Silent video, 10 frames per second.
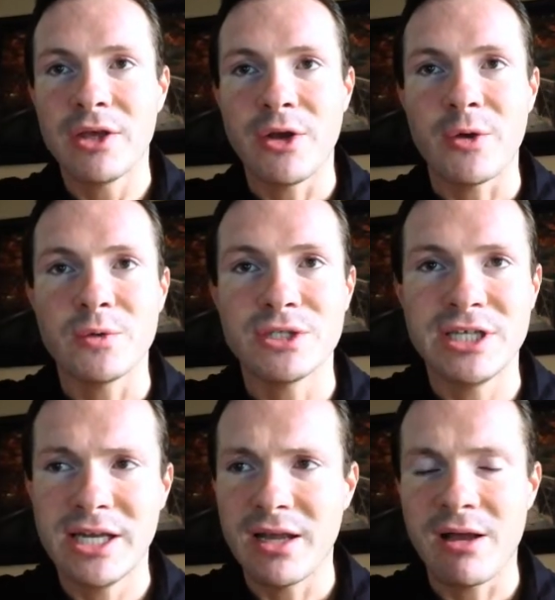you know
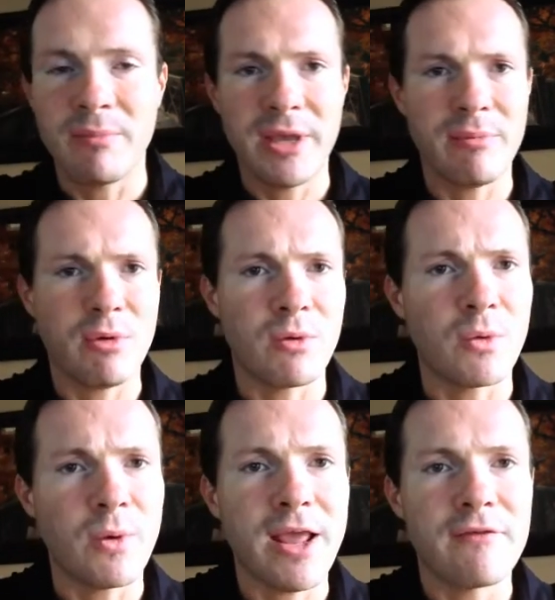cheating on people
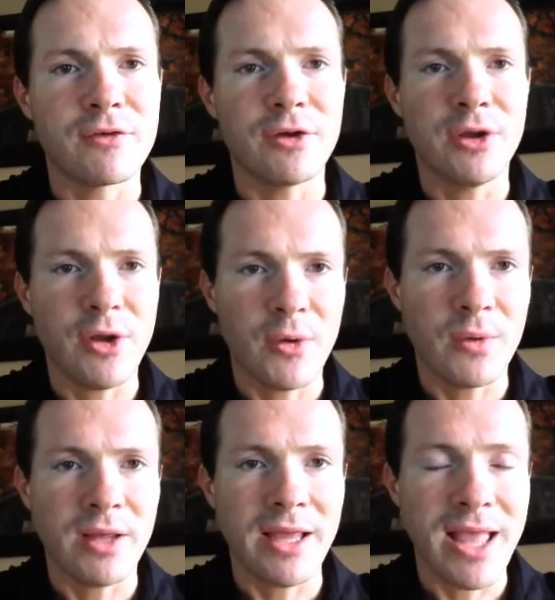or whatever you
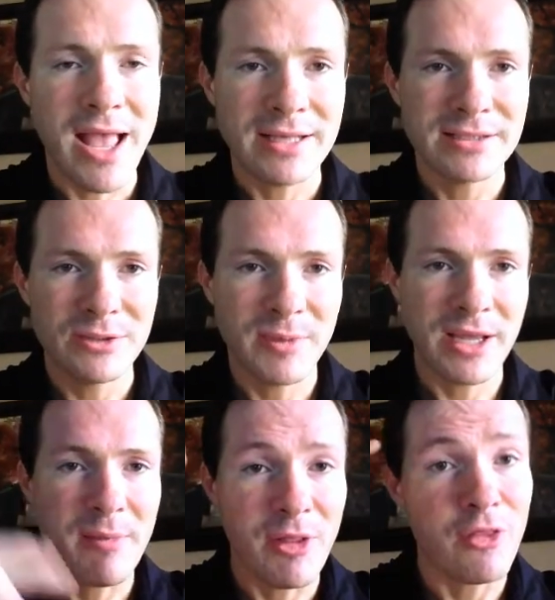know it has to
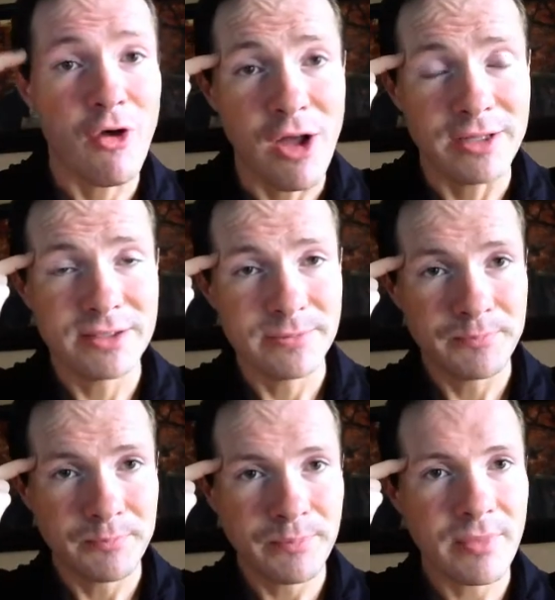become a thought
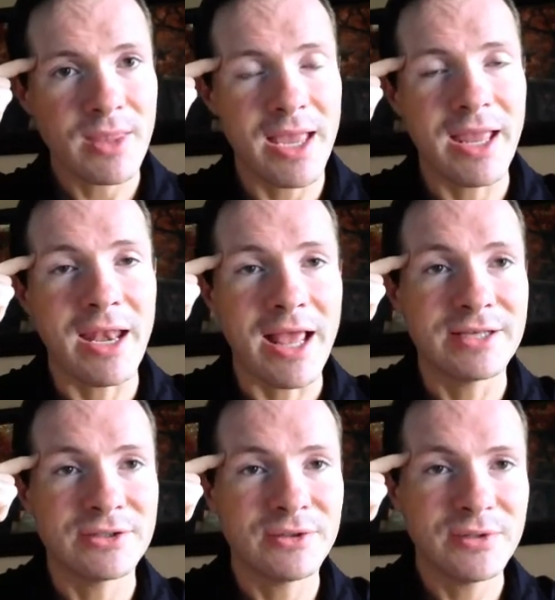and
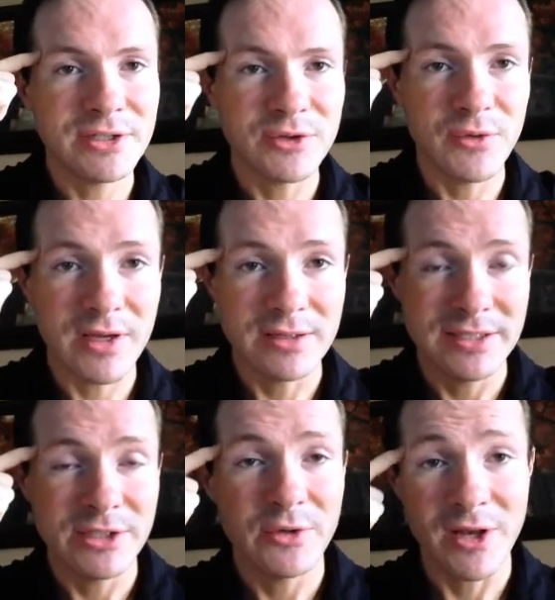as soon as you
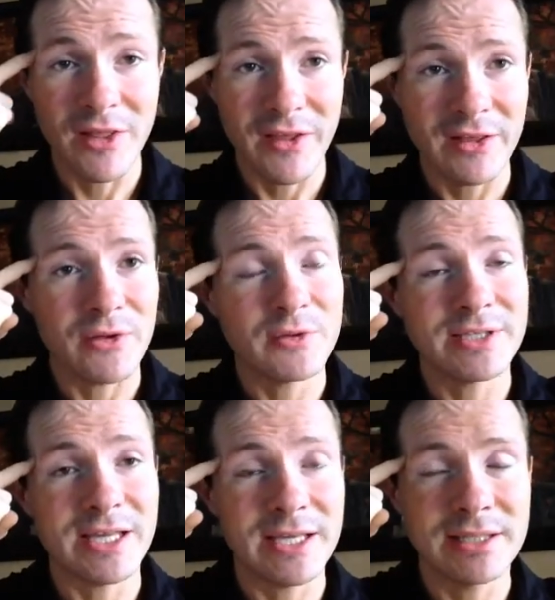continue to think those
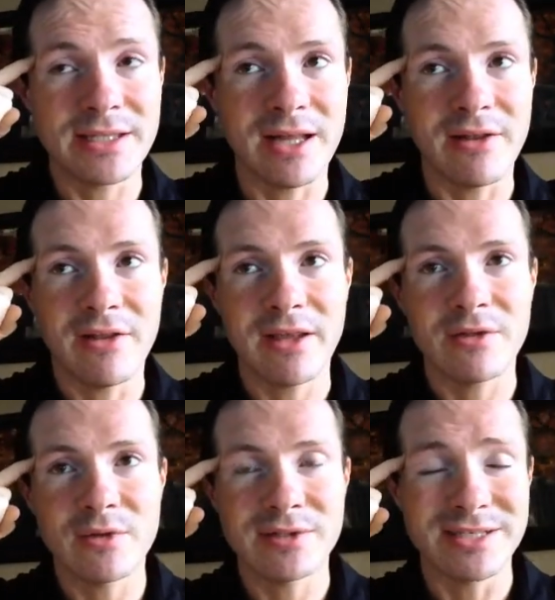things and
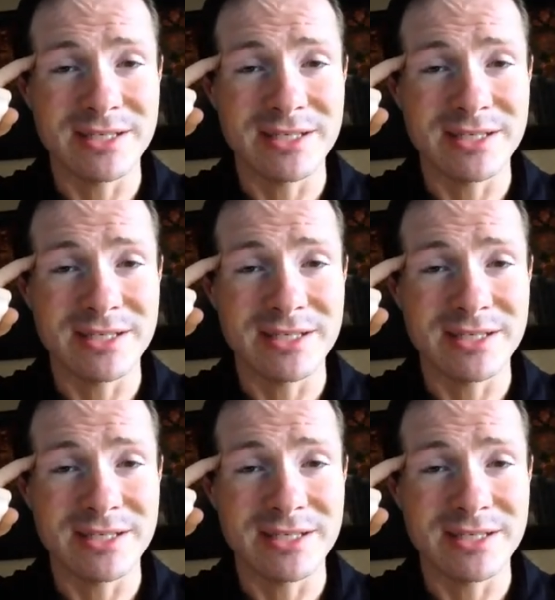think those